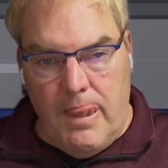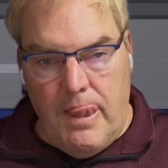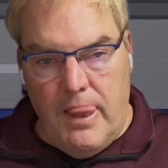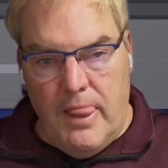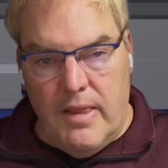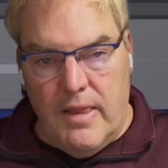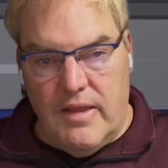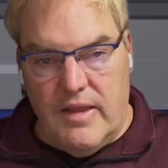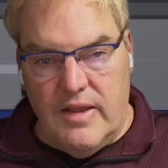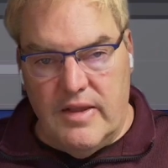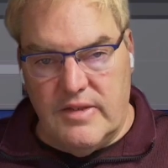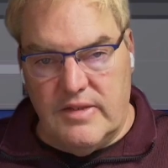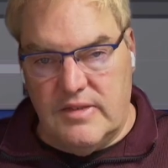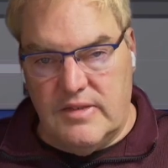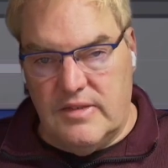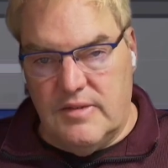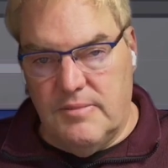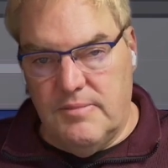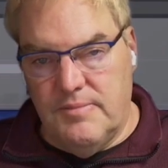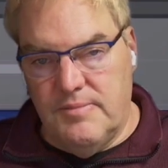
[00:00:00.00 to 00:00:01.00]
guest.
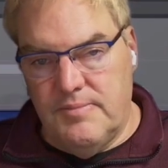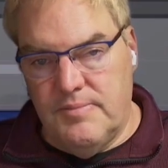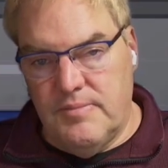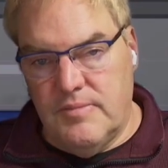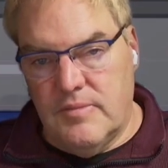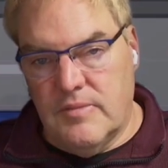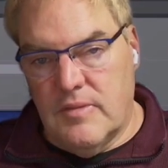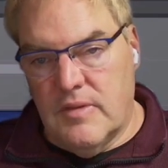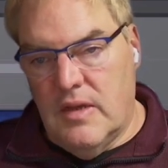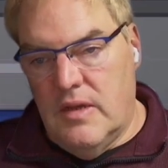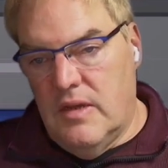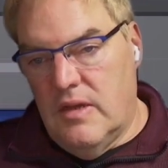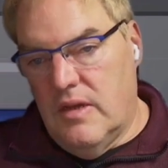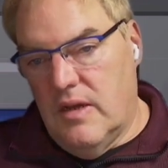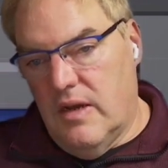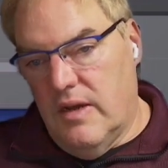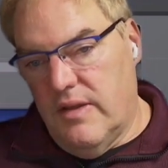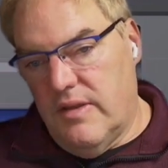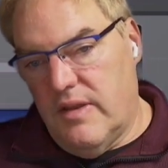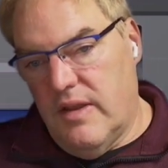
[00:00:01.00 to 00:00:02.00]
I
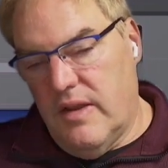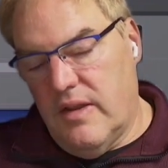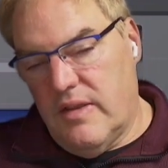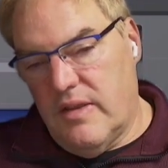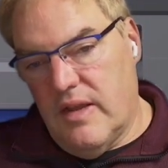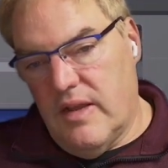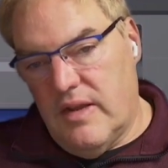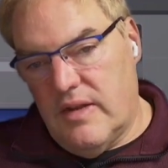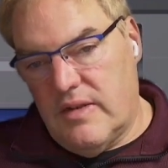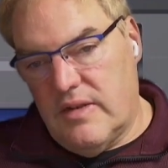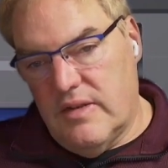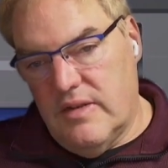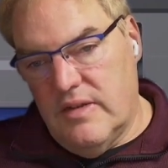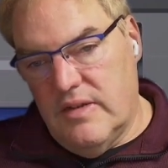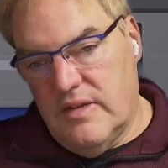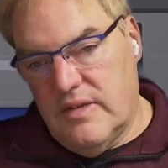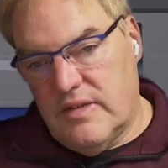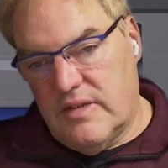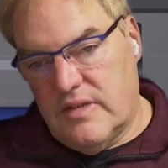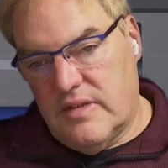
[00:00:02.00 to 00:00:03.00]
think that
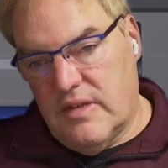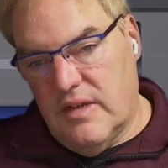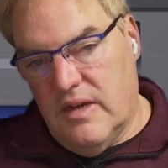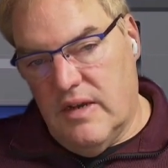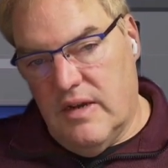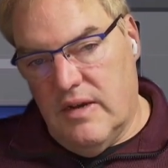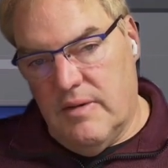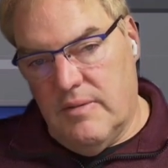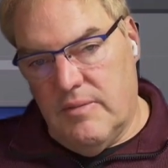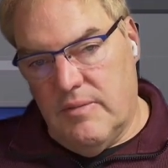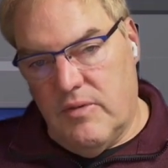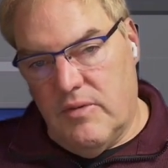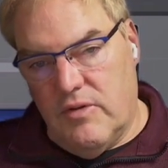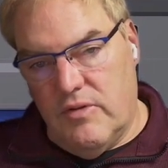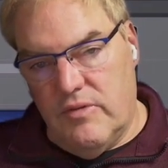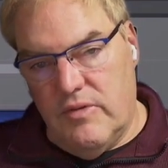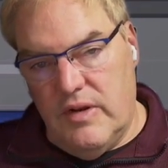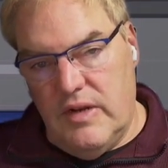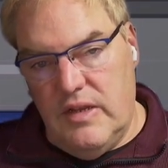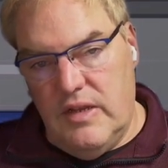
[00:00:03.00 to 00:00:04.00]
is
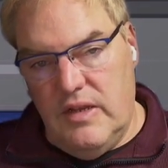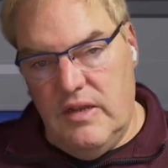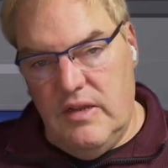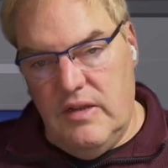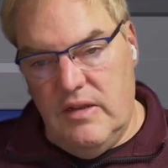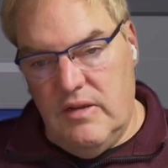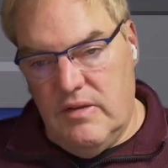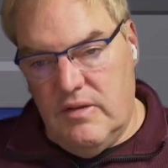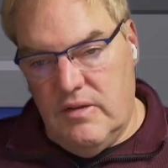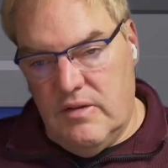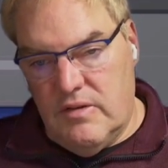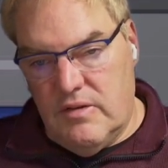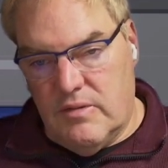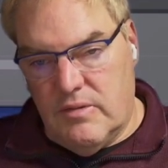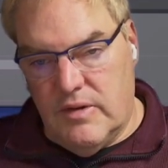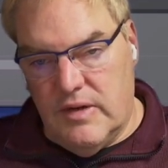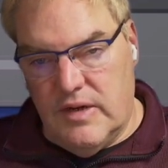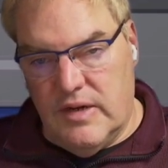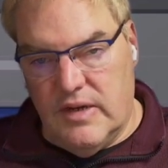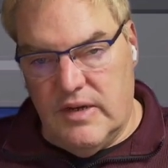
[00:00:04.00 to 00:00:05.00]
already
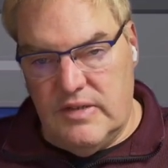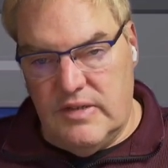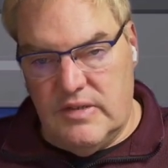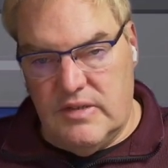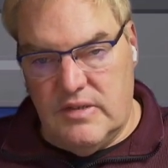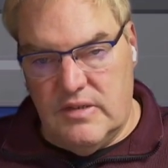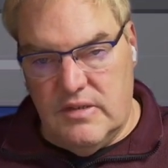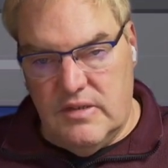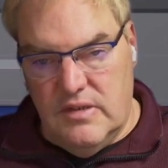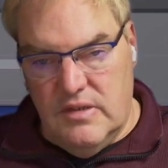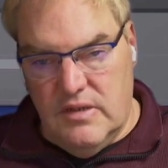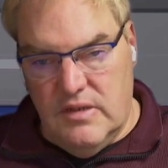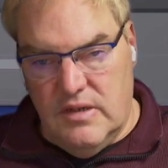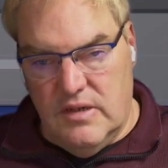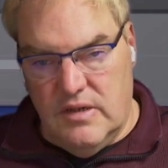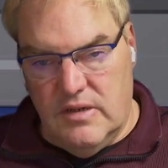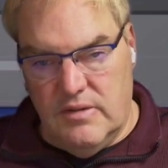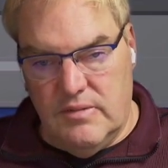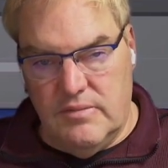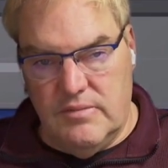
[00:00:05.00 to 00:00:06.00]
quite nice.
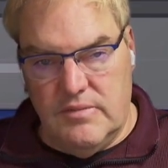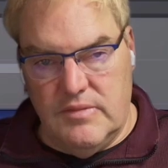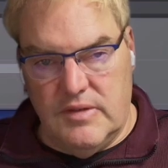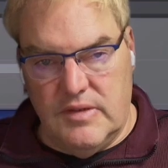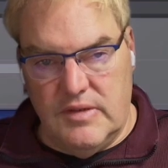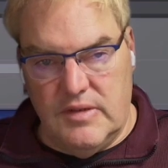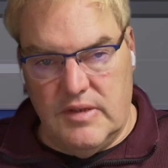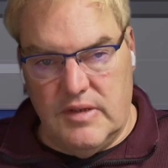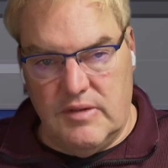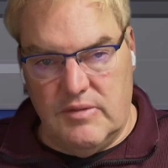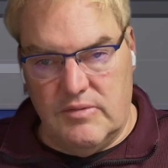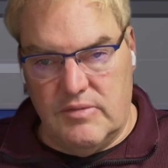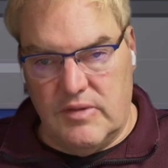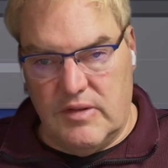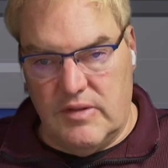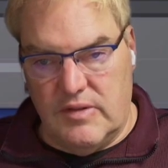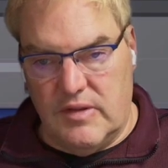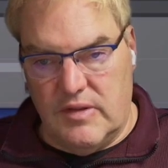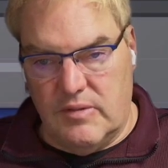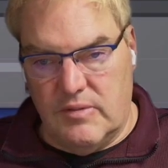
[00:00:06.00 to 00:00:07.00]
And I
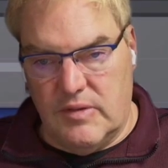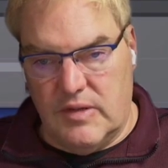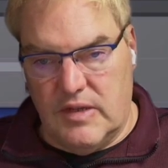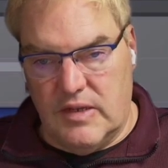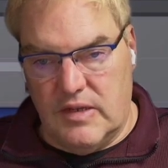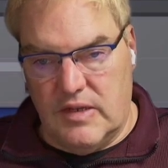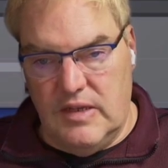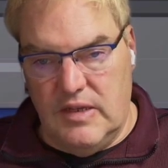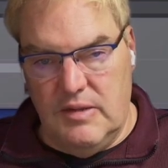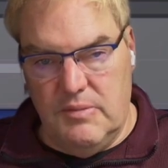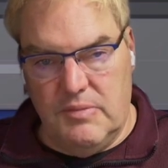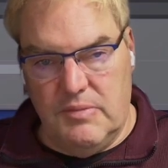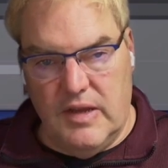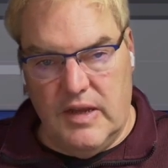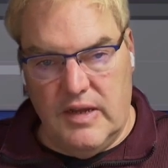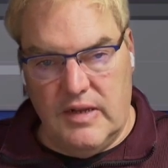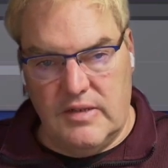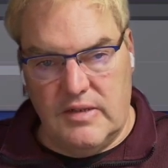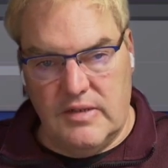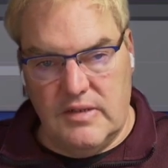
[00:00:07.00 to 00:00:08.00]
think we can keep
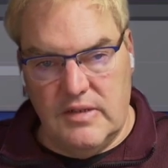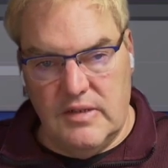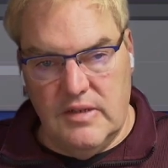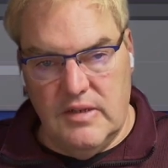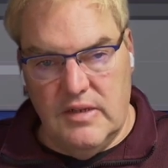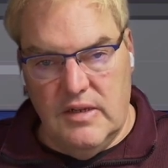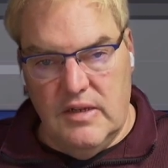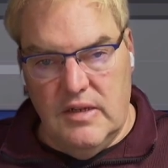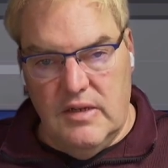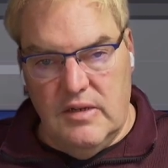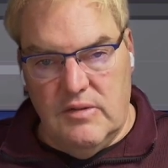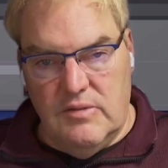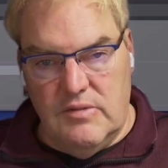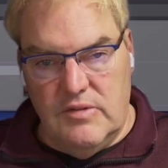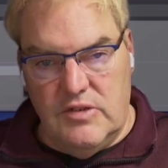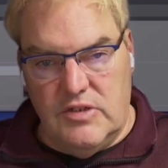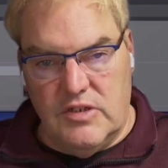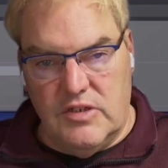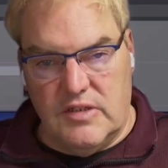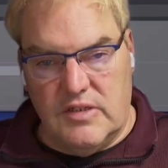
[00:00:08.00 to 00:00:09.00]
that. We
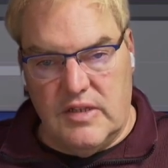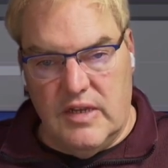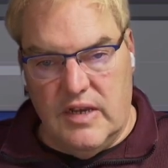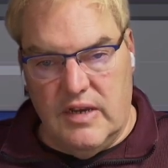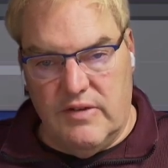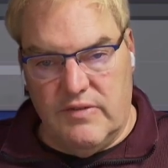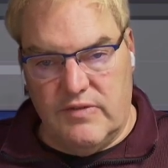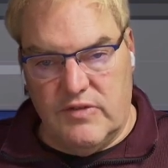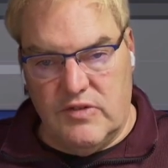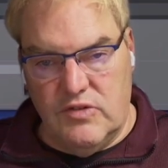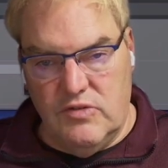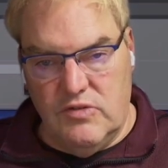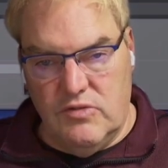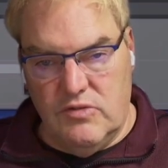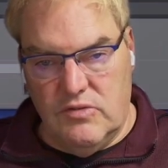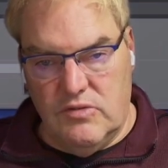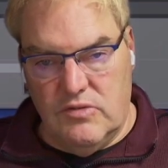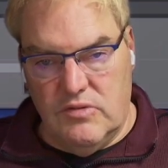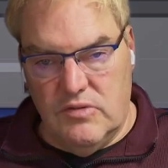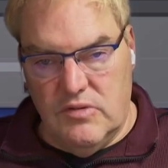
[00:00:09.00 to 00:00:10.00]
just have
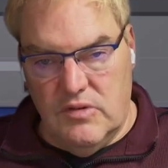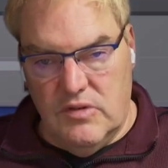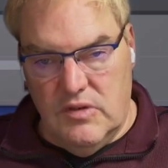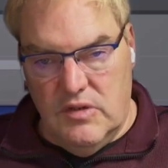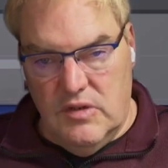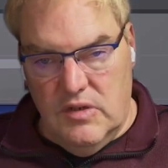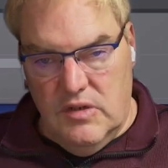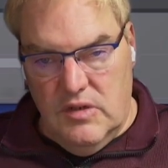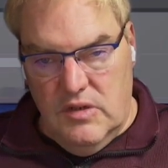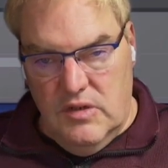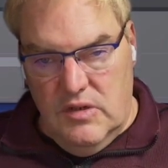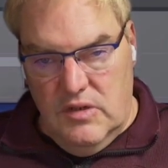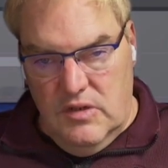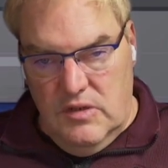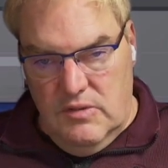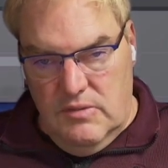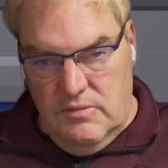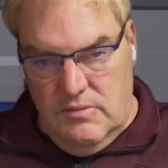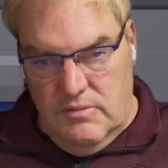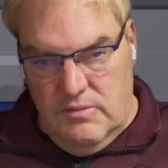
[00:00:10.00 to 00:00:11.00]
to
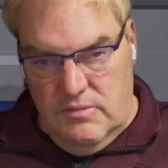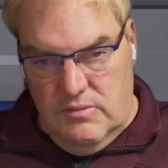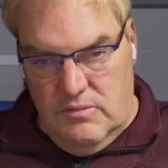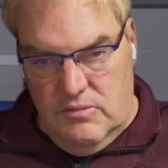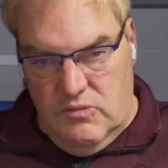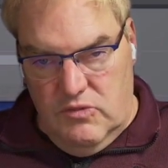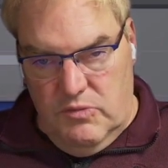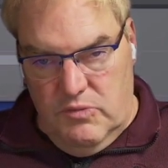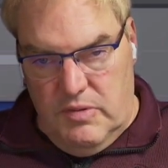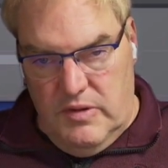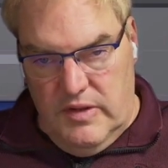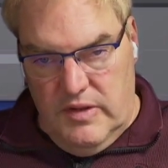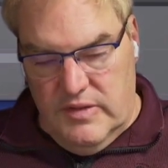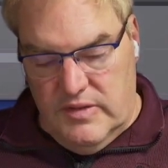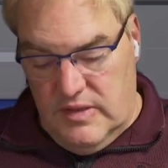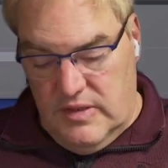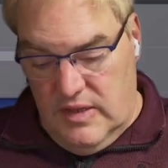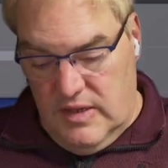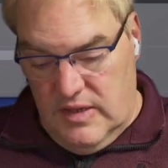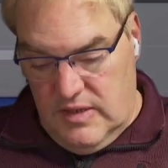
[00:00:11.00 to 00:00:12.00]
replace
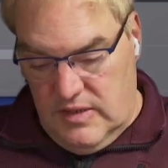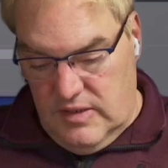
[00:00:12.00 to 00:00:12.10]
that